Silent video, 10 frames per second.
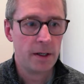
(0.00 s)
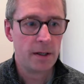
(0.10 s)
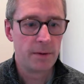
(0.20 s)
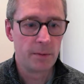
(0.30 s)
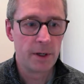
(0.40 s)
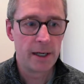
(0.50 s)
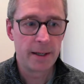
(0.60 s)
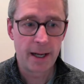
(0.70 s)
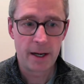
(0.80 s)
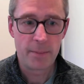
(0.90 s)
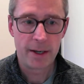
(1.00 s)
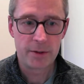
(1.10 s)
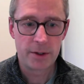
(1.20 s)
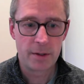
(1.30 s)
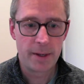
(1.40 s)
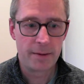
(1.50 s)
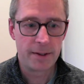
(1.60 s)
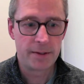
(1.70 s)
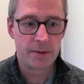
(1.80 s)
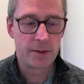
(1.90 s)
really kind of passionate about
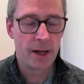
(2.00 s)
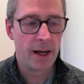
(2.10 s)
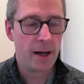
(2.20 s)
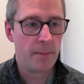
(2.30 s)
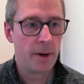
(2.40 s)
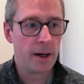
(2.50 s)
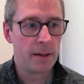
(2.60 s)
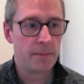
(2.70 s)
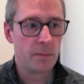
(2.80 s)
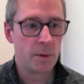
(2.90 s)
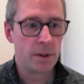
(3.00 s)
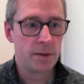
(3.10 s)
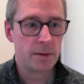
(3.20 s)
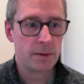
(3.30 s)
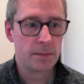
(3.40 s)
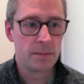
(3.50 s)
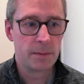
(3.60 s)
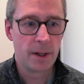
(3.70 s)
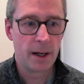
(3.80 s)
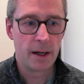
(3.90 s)
this, I would
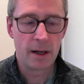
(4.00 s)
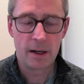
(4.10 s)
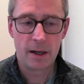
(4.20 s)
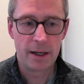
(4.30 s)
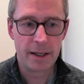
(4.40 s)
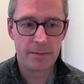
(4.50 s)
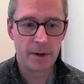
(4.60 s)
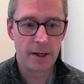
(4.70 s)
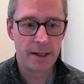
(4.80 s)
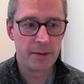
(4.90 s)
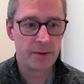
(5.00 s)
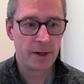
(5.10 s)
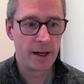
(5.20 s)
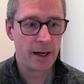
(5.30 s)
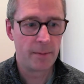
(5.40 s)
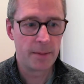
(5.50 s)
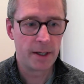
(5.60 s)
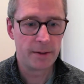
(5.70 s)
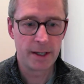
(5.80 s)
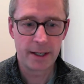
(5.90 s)
highly advise
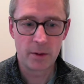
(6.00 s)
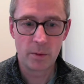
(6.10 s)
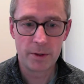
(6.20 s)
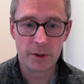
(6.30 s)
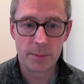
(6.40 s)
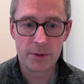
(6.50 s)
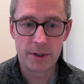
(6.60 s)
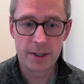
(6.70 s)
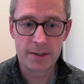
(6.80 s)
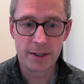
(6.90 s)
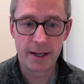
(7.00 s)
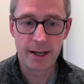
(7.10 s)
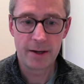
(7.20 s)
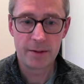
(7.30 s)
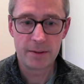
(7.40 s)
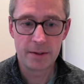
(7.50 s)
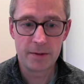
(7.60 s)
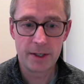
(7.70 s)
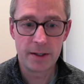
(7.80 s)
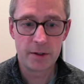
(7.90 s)
taking all those opportunities to get out and
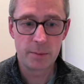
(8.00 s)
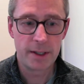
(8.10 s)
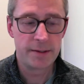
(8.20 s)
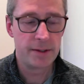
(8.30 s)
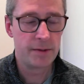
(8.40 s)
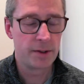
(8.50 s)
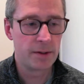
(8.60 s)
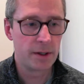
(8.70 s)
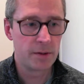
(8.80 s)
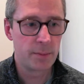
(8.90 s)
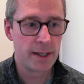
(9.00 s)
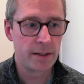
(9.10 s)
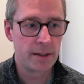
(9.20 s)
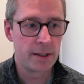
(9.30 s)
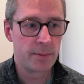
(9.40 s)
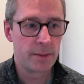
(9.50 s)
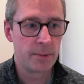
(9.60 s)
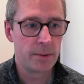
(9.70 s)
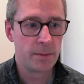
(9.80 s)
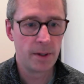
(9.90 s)
see those places and speak to these
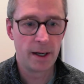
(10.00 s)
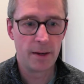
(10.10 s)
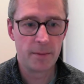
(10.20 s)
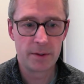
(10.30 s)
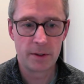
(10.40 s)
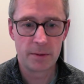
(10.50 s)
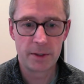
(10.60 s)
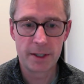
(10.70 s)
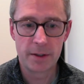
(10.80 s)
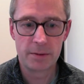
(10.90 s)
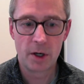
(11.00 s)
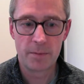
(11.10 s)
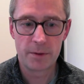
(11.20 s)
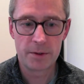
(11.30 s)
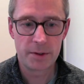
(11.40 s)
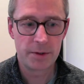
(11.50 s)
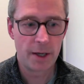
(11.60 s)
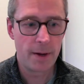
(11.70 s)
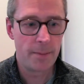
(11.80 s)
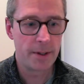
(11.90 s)
people. There's a lot of really good conferences
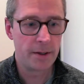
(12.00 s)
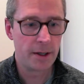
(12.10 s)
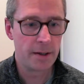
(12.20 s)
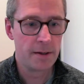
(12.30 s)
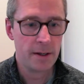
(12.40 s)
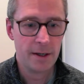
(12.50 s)
come up. I don't know